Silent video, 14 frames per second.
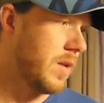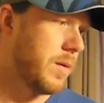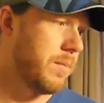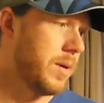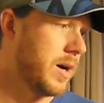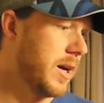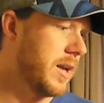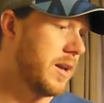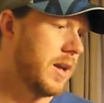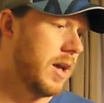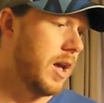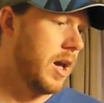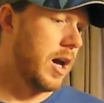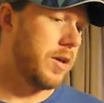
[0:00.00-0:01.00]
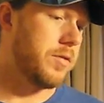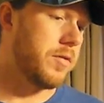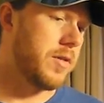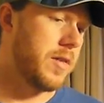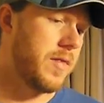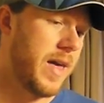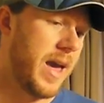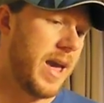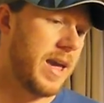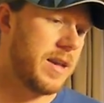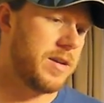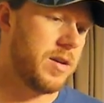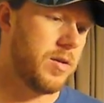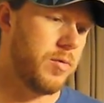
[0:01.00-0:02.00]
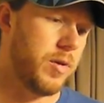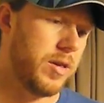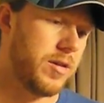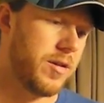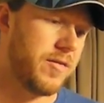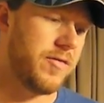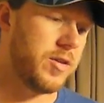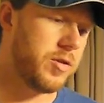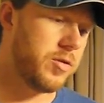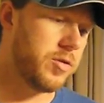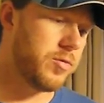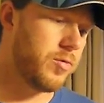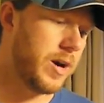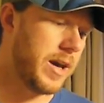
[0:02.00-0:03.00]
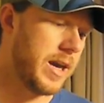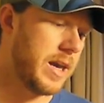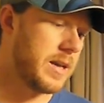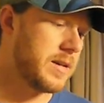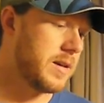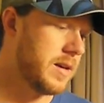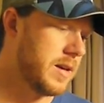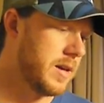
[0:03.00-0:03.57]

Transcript: but other than that, with our food weight,